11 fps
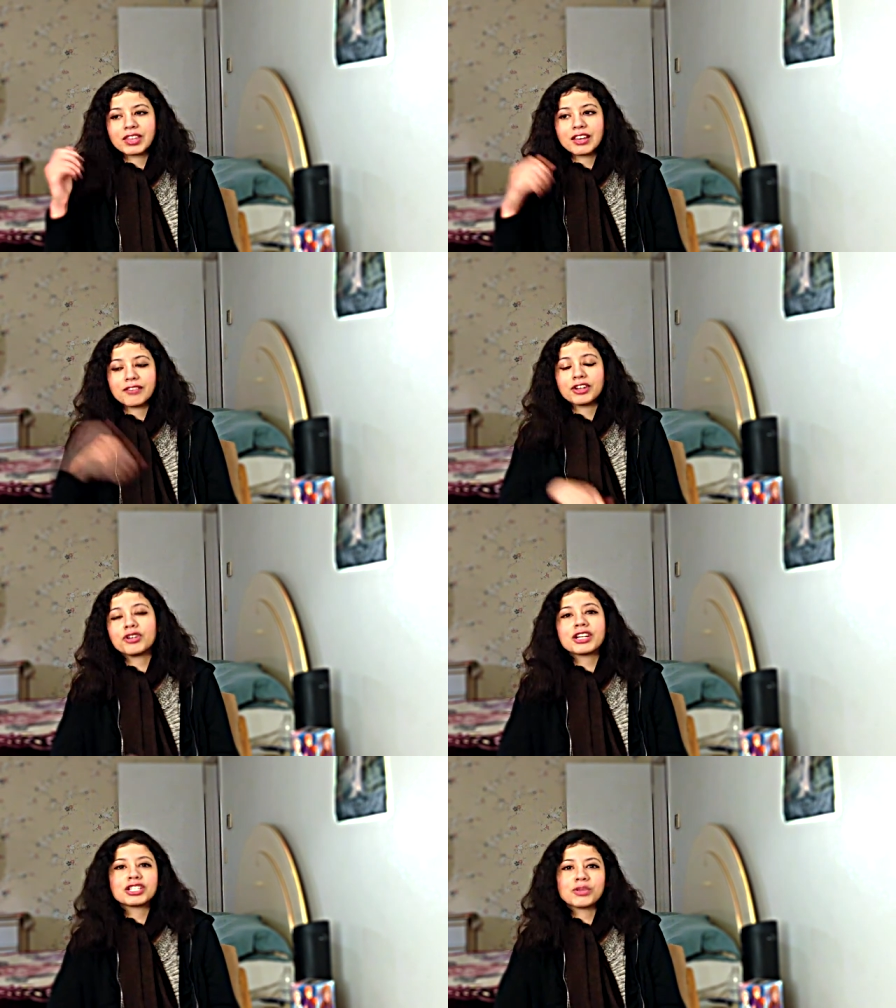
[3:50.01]
If you're
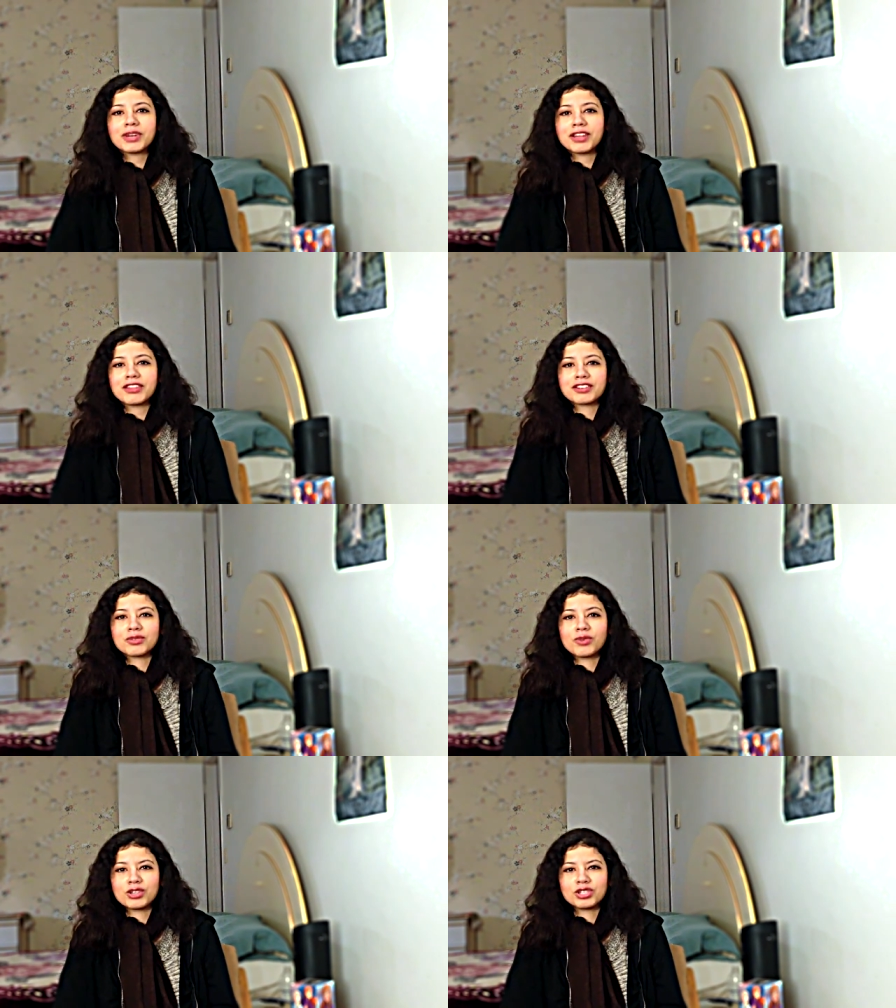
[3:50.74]
doing too many things
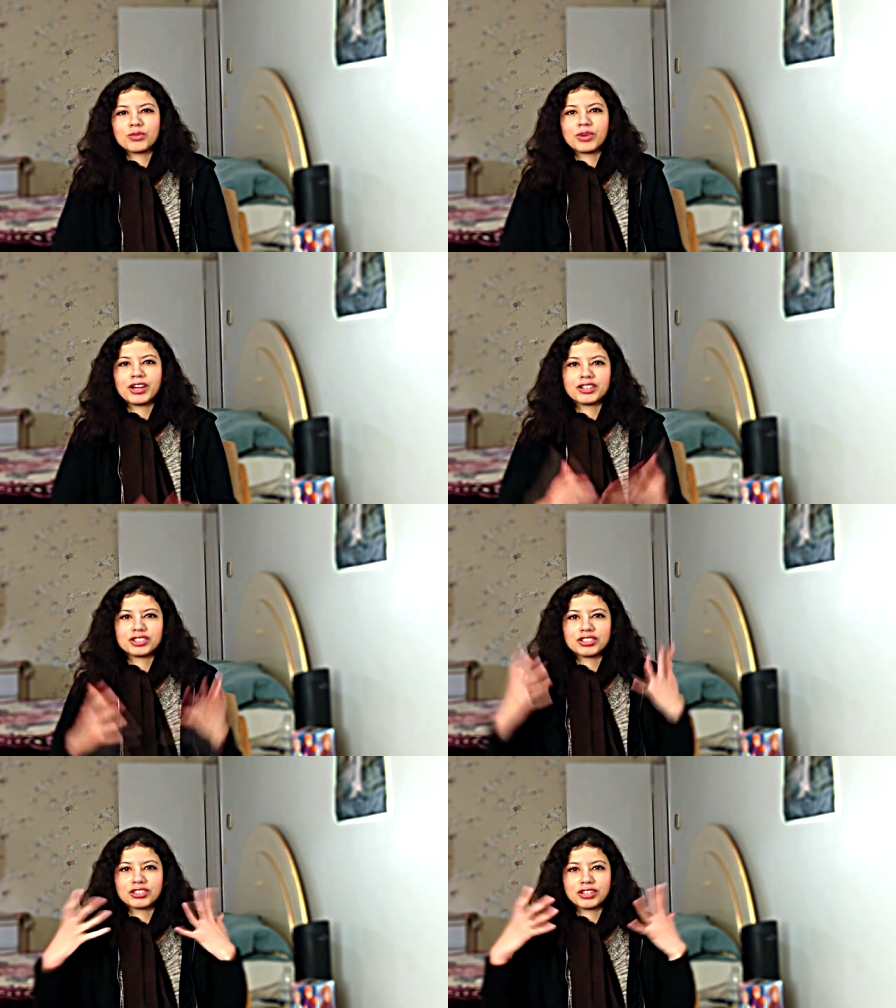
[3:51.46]
at once, your brain is
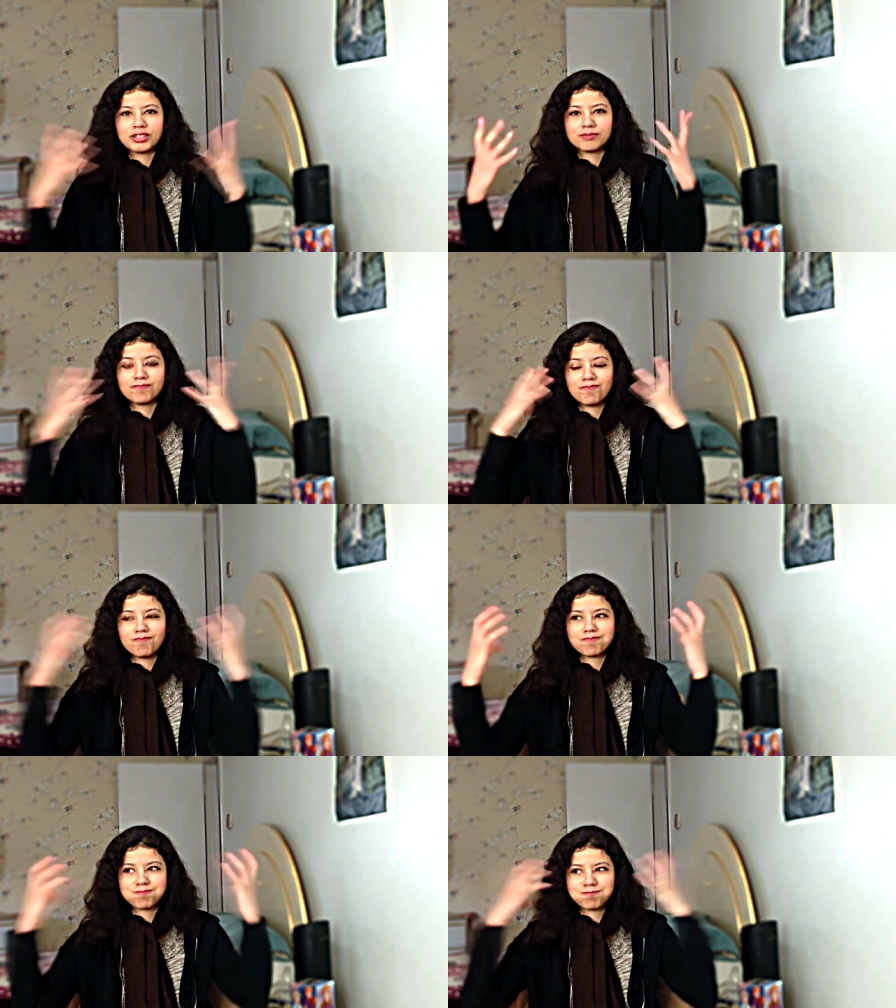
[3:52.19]
just
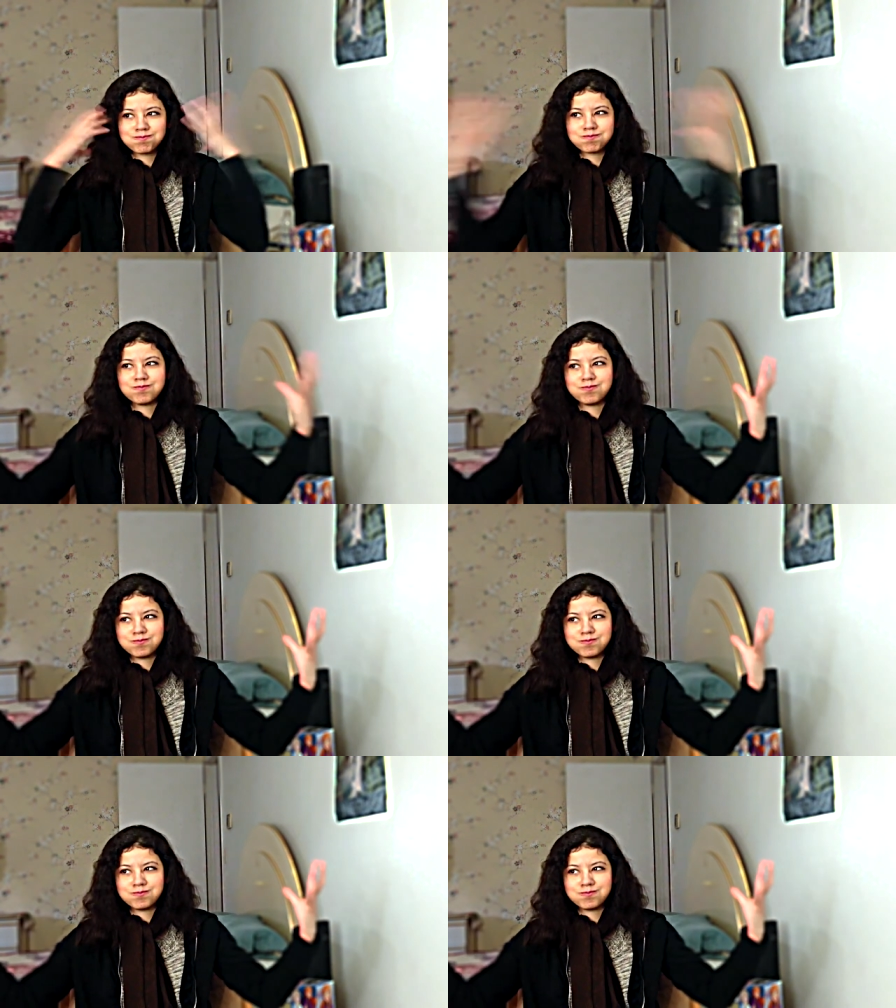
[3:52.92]
gonna...